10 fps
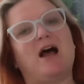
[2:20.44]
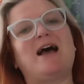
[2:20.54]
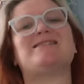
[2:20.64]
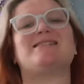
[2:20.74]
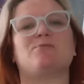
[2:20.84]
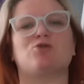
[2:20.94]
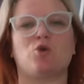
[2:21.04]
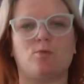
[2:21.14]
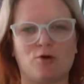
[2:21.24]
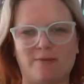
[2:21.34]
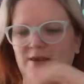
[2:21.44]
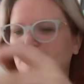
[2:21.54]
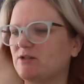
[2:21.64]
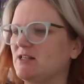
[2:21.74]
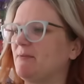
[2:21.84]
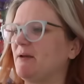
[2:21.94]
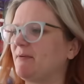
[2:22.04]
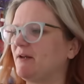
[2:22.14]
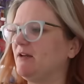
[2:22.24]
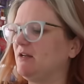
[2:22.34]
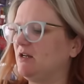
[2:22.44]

As I said, we'll talk more about the books in a bit, but